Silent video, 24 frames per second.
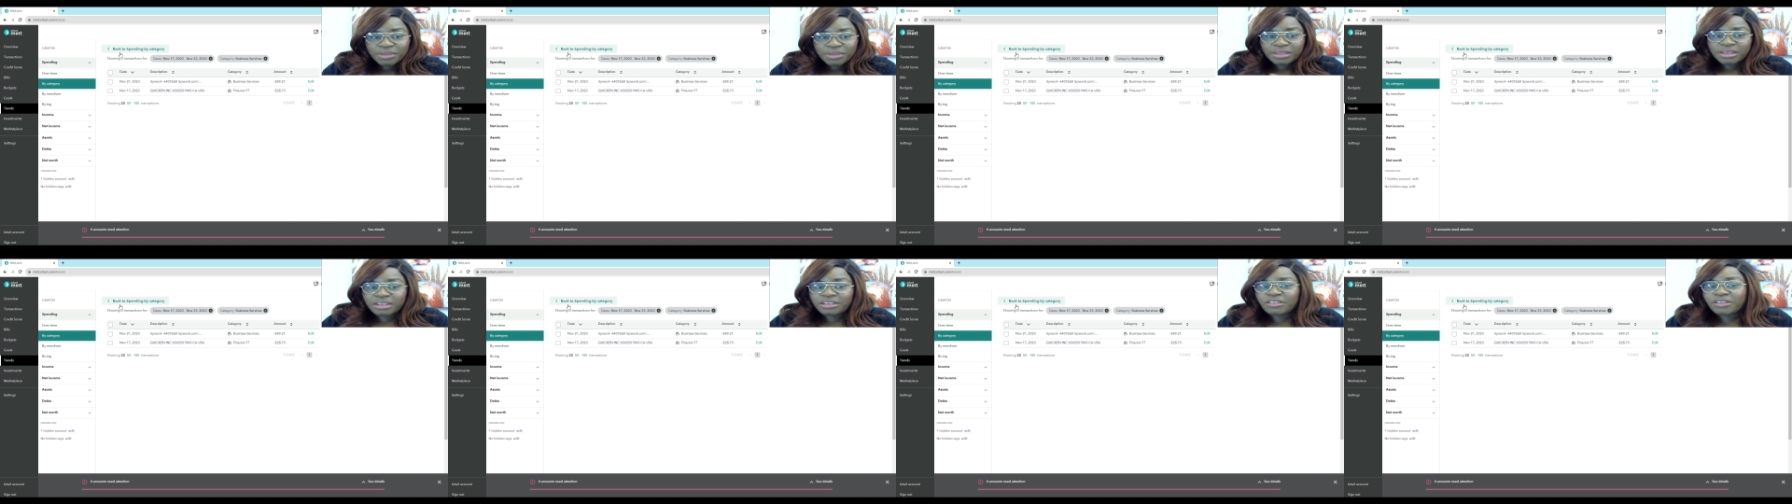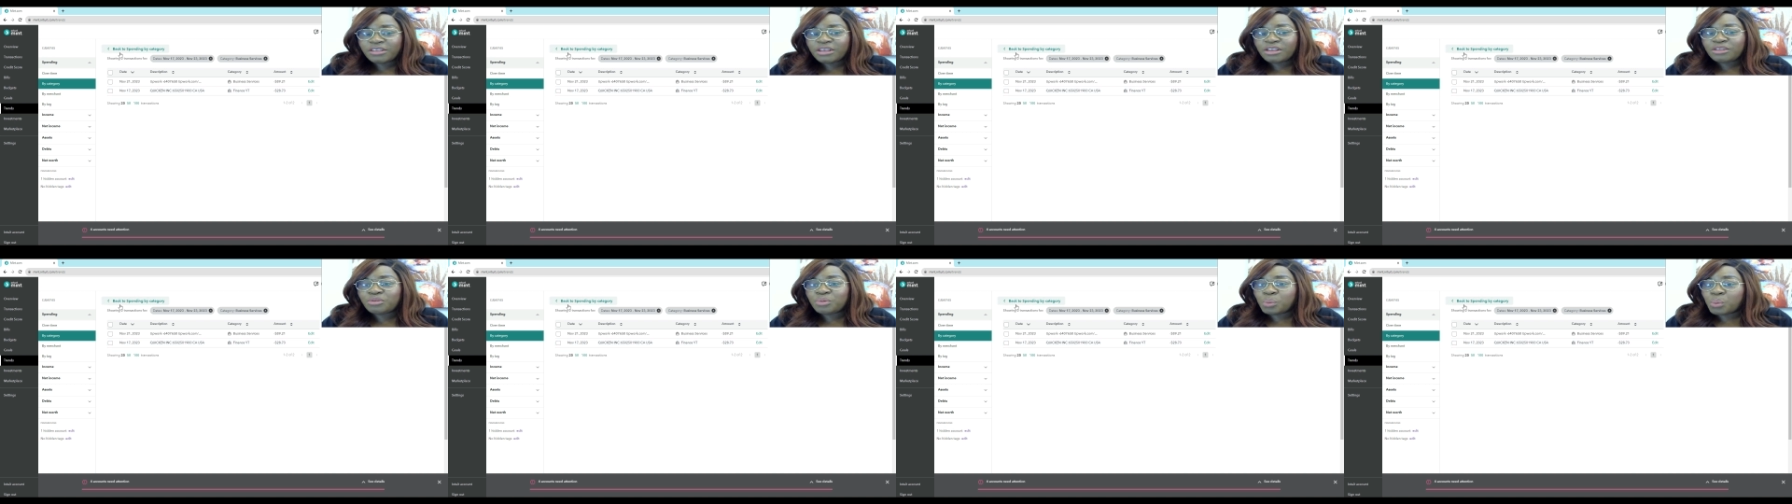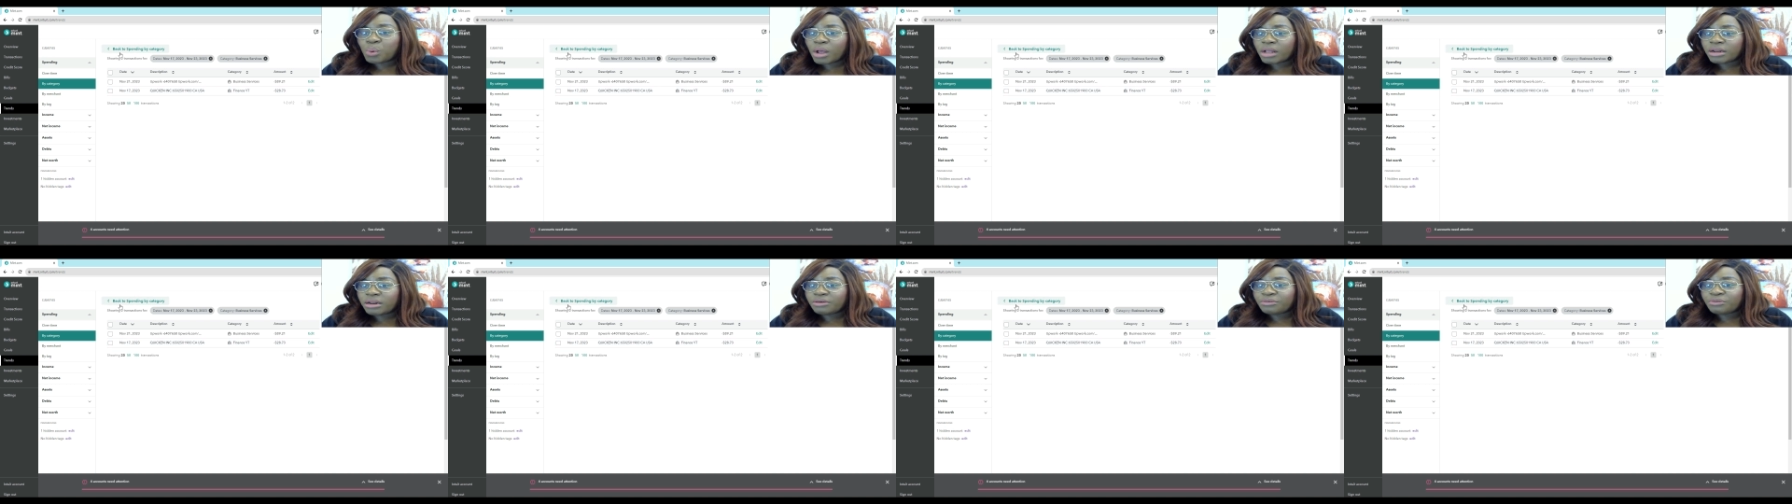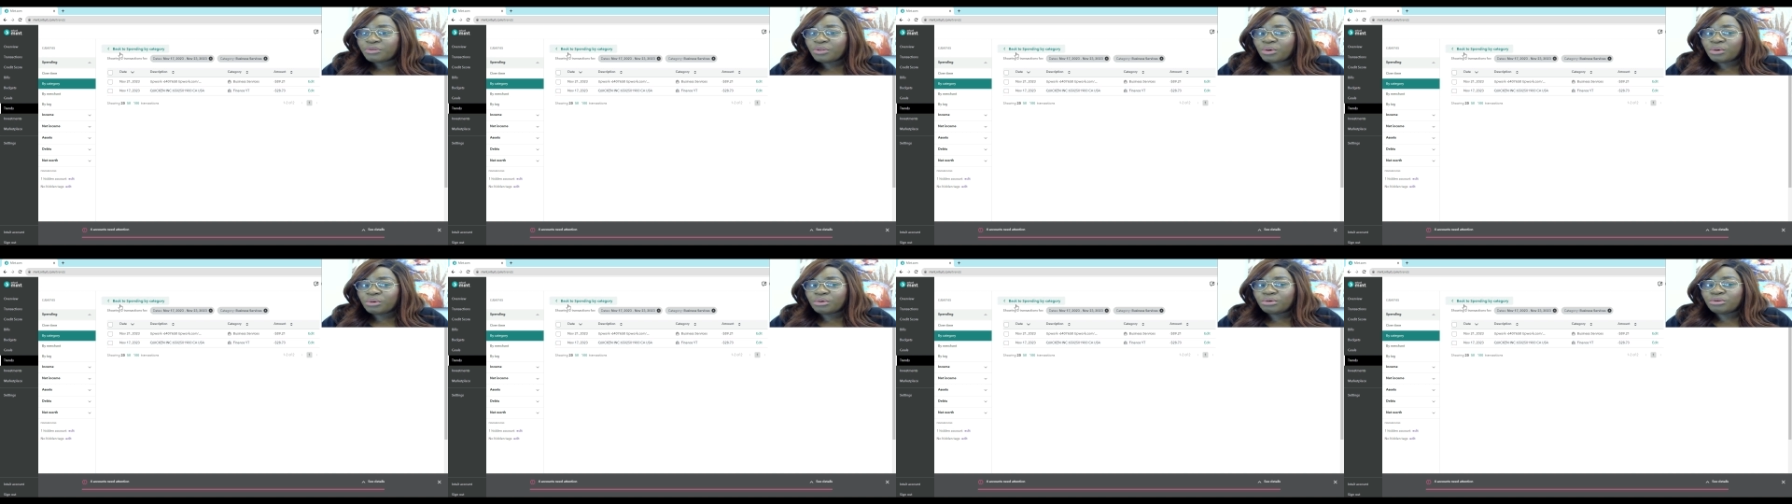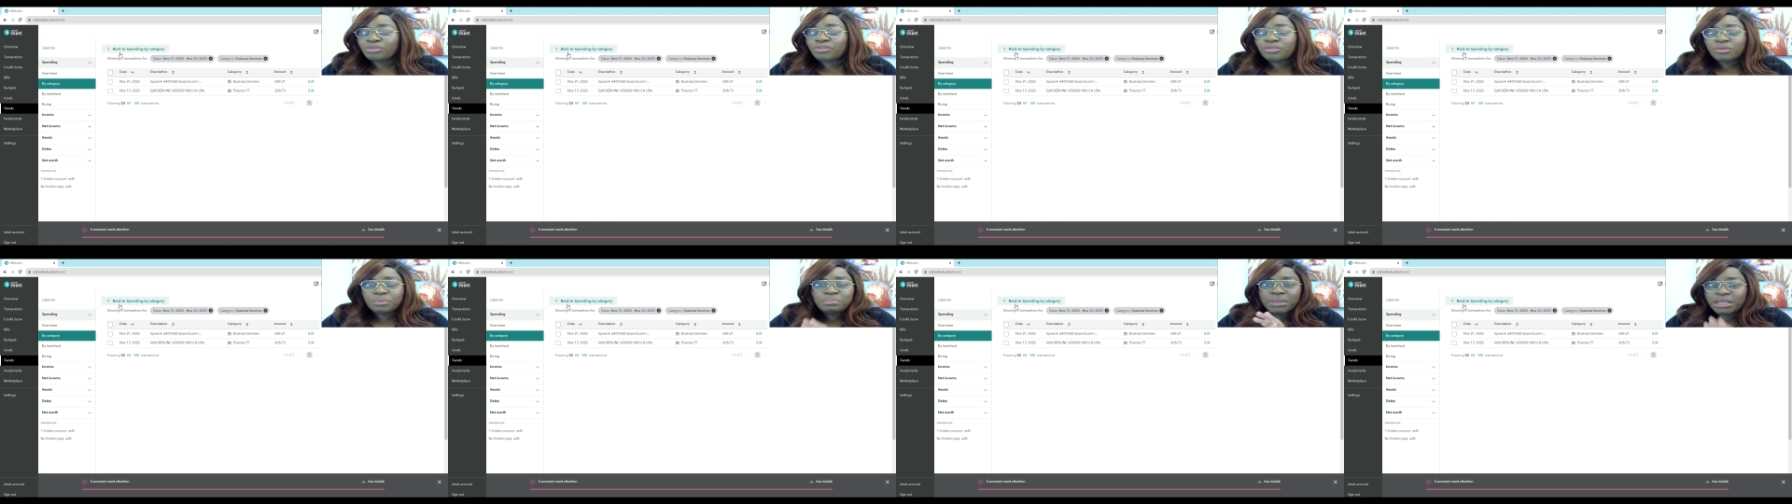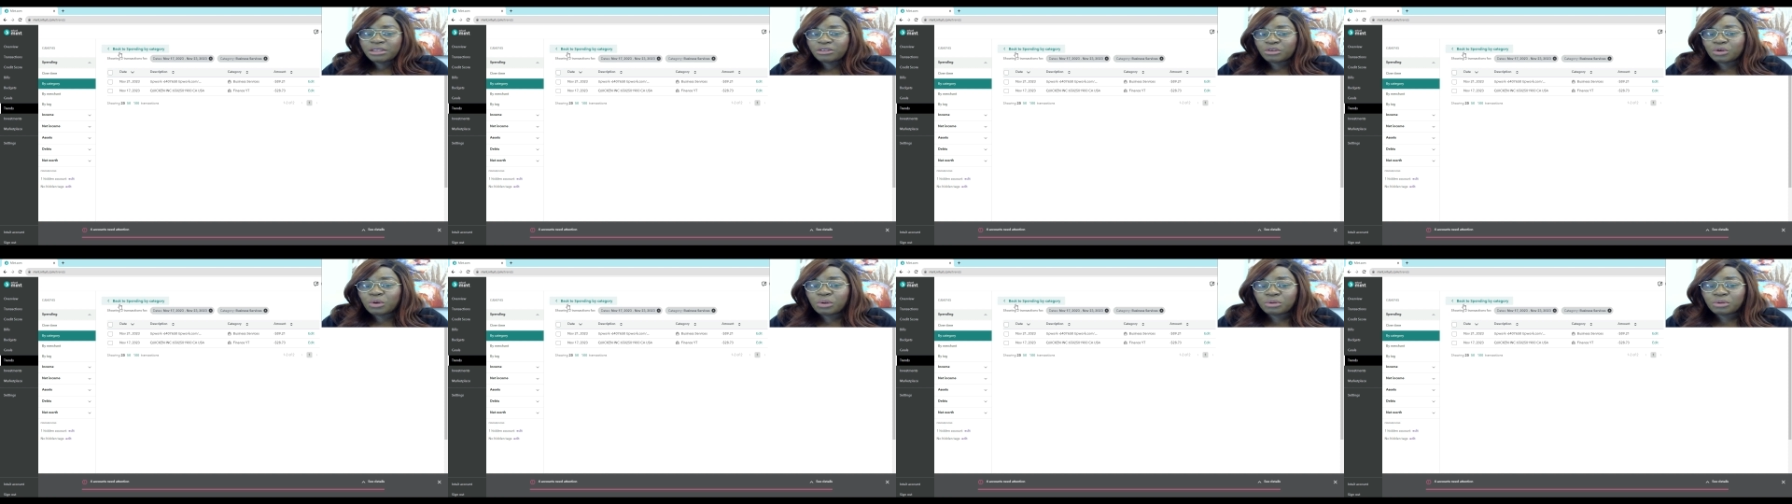This is one of those mint